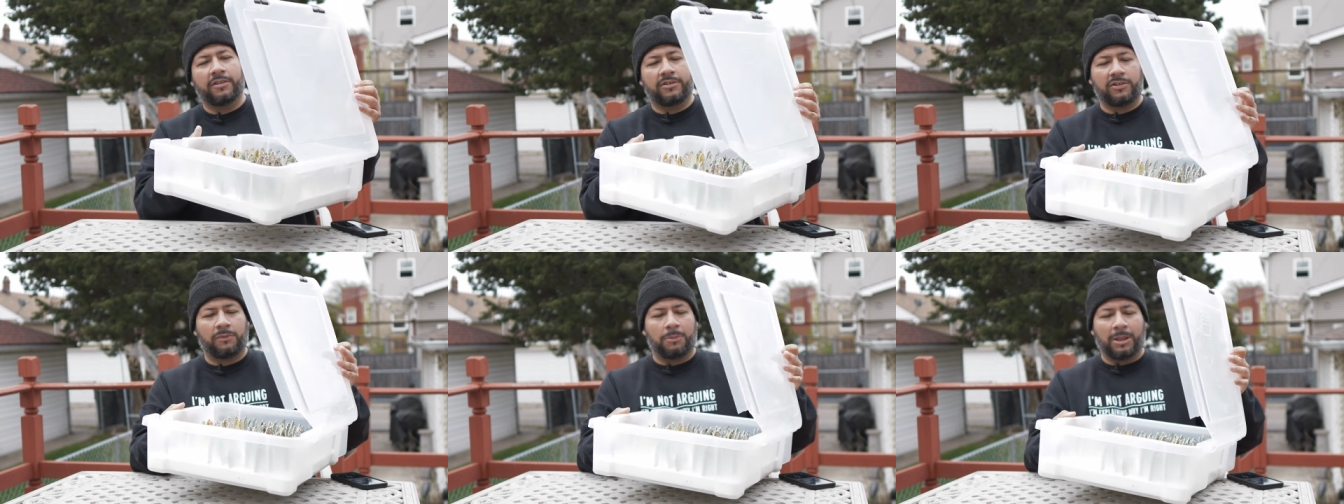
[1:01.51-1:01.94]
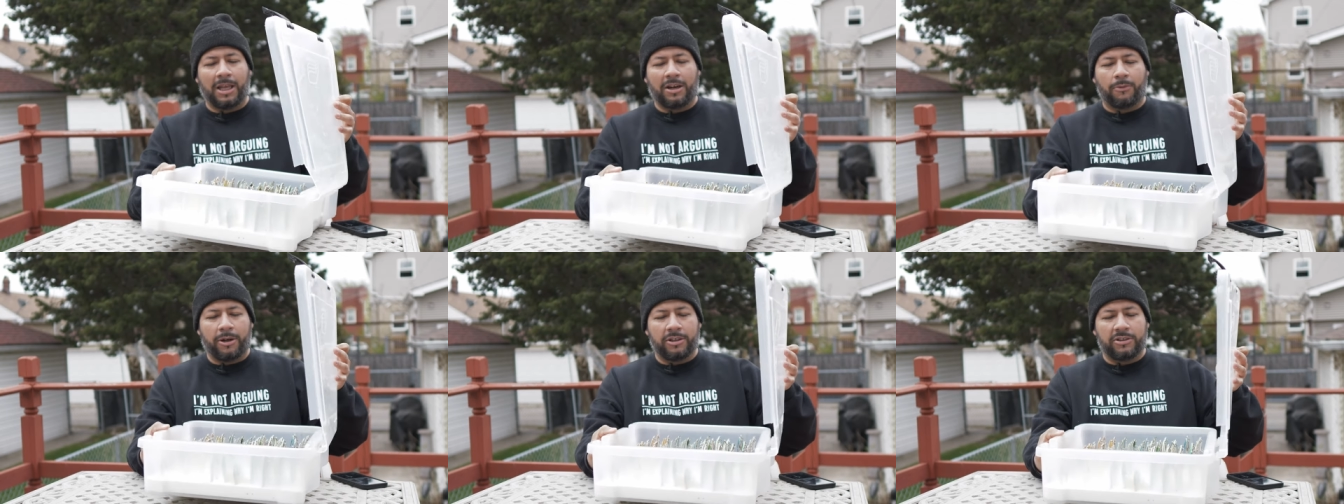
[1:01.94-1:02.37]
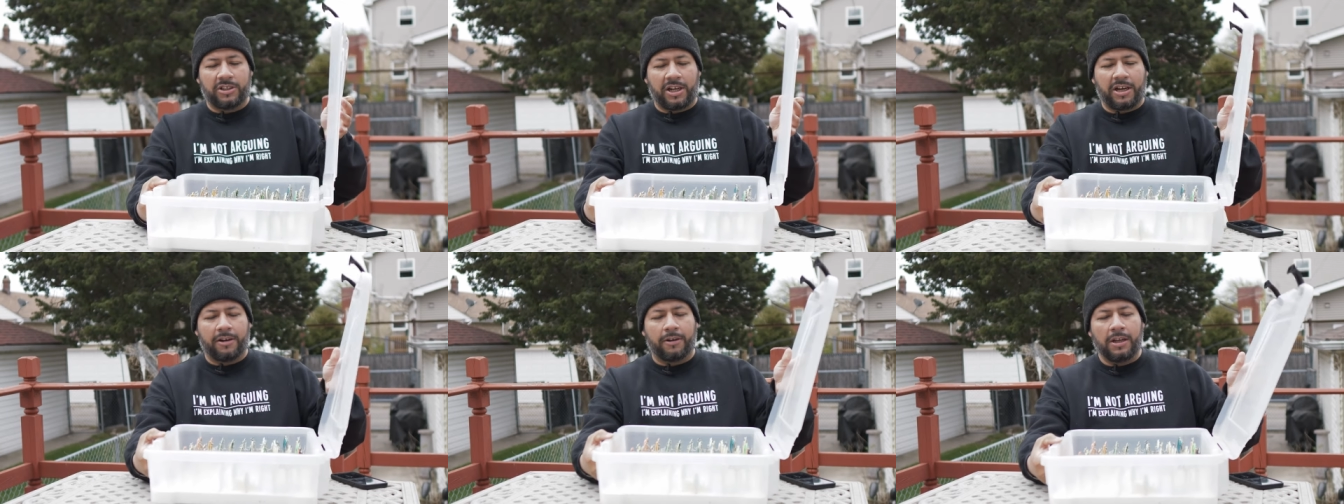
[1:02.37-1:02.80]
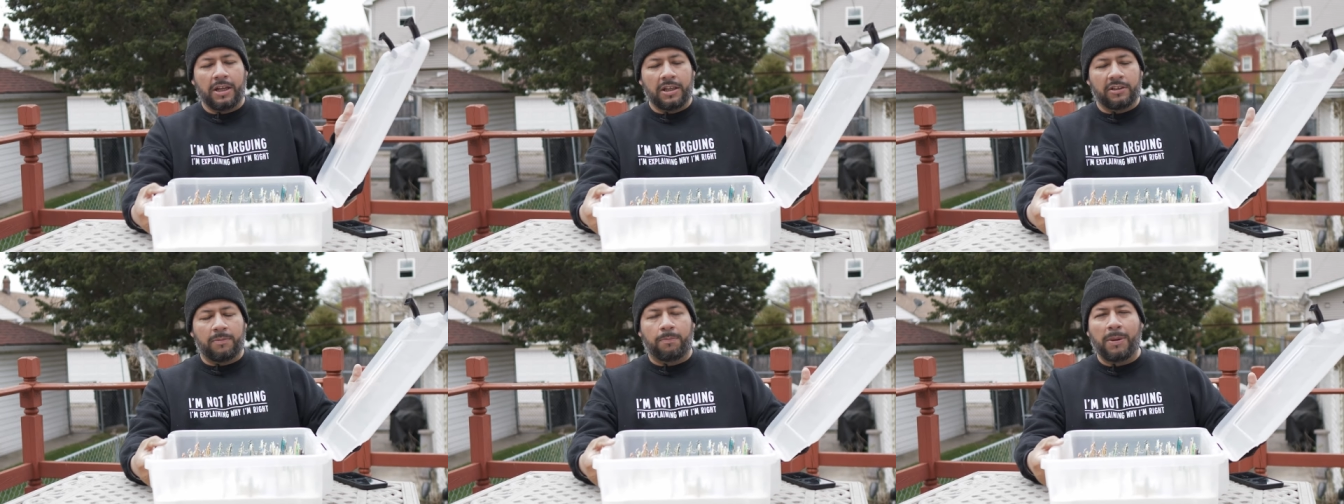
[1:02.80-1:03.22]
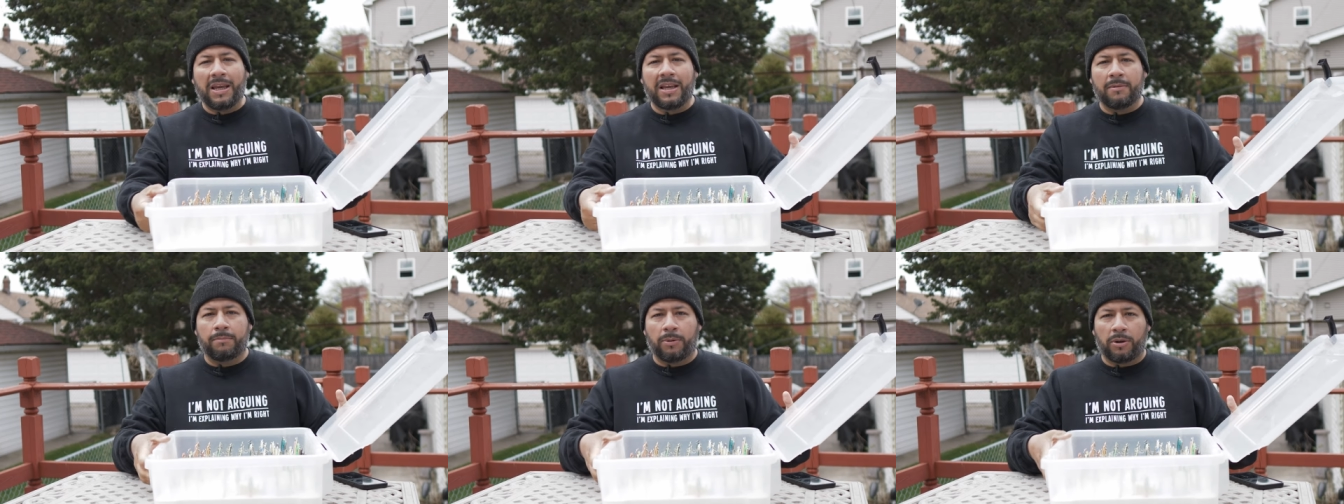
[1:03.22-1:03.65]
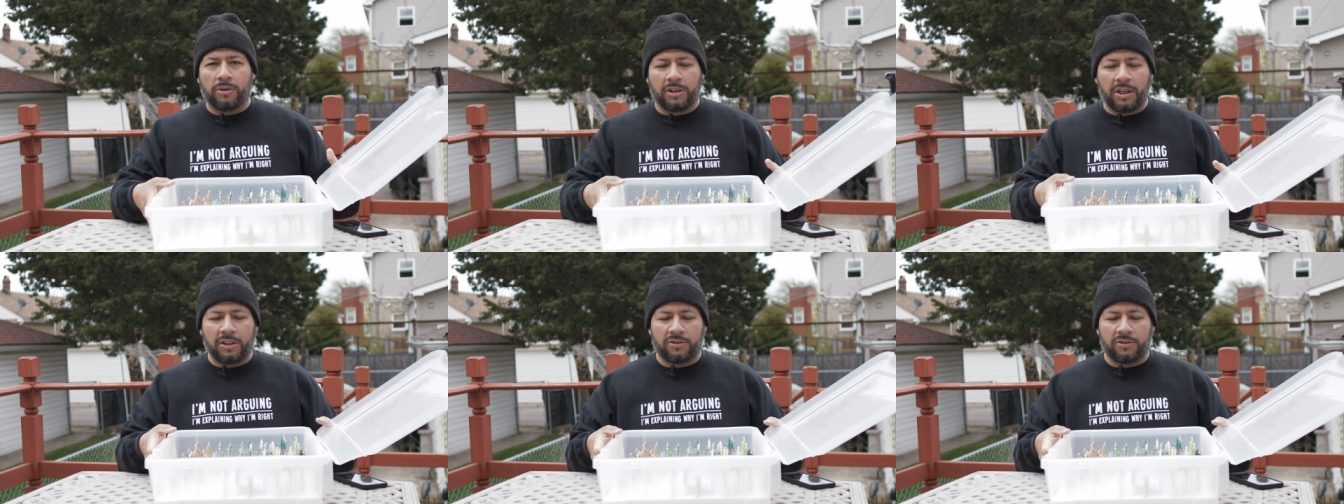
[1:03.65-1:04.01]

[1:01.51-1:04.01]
It's just from a lot of wear and tear. It's big and bulky.